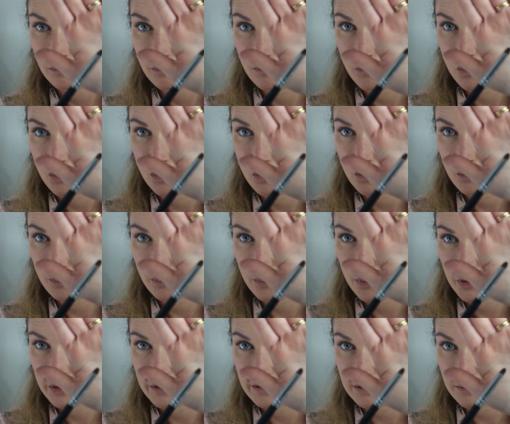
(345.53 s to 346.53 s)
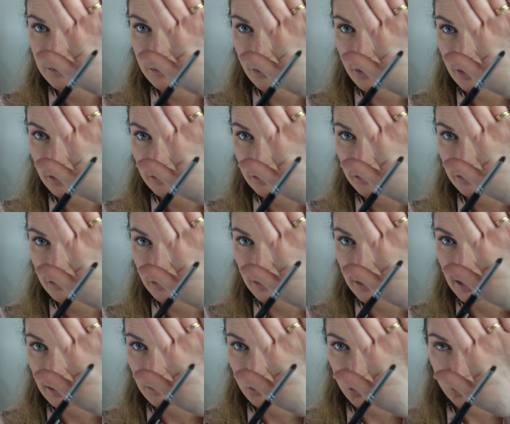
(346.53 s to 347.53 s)
more pointed brush so I
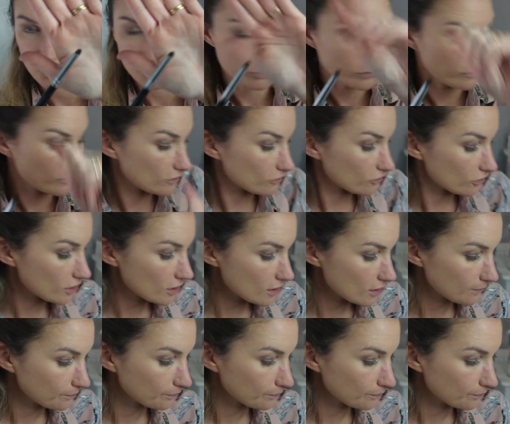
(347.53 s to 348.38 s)
get more precision.